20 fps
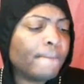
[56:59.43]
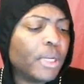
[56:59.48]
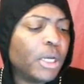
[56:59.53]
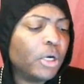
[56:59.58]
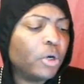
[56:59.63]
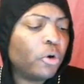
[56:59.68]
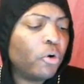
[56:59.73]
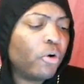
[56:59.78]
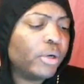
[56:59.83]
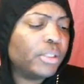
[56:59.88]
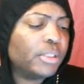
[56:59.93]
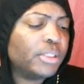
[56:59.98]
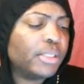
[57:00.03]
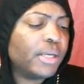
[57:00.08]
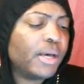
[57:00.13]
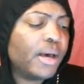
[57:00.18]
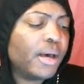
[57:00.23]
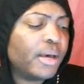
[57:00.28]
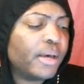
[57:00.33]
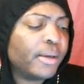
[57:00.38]
according
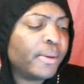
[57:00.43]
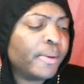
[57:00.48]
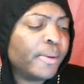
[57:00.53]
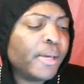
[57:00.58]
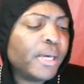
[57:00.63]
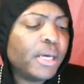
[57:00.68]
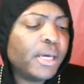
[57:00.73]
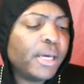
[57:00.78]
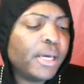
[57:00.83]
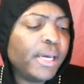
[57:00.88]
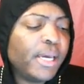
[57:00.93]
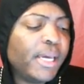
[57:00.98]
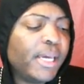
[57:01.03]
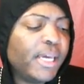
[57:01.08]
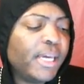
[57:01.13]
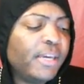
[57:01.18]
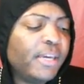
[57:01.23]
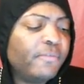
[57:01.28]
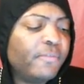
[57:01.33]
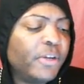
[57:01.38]
to her, he
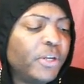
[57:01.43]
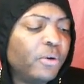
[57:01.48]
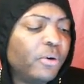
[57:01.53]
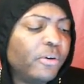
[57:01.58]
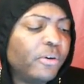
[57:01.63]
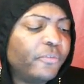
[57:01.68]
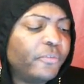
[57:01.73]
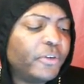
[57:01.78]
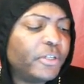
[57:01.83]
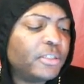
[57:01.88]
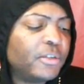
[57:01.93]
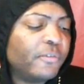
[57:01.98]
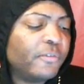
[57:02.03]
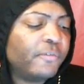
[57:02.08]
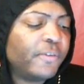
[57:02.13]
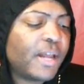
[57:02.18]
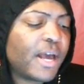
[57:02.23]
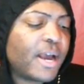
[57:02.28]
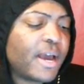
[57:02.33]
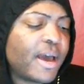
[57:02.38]
even offered to
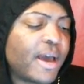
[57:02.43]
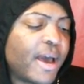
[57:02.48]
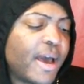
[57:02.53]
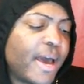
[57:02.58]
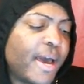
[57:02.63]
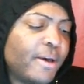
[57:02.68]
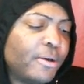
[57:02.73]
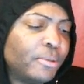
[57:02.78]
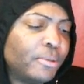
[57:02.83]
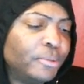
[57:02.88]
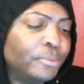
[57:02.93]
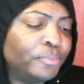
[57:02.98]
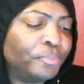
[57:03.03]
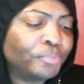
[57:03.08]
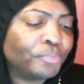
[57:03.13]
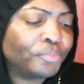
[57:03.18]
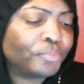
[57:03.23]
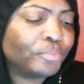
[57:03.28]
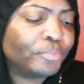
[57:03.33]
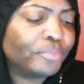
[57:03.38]
fly her out
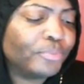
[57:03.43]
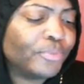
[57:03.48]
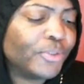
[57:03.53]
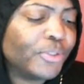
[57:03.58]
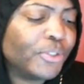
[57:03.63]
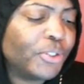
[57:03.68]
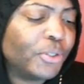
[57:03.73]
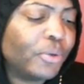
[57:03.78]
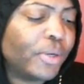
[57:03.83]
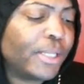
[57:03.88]
so